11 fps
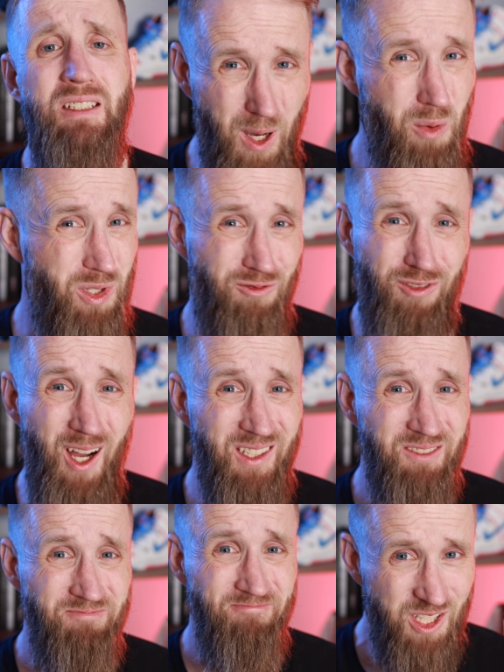but it was
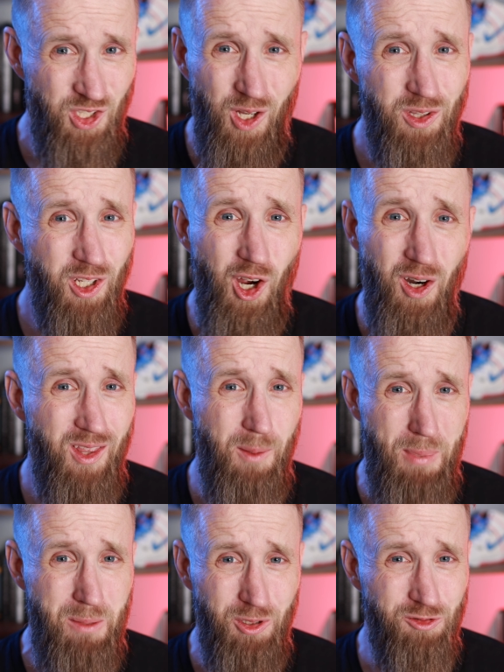fun. It's all the car that
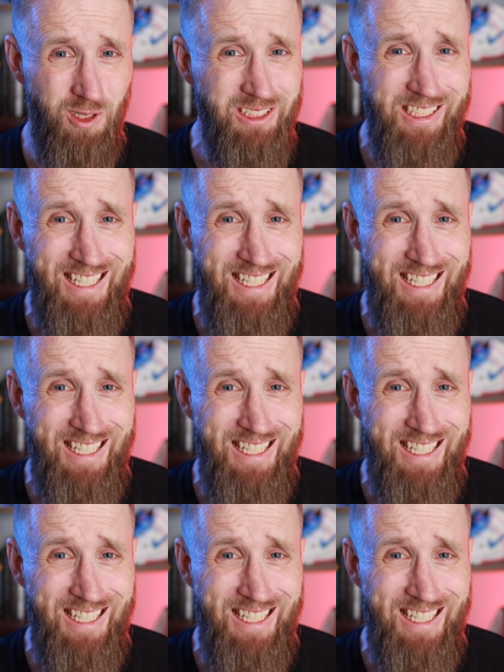people really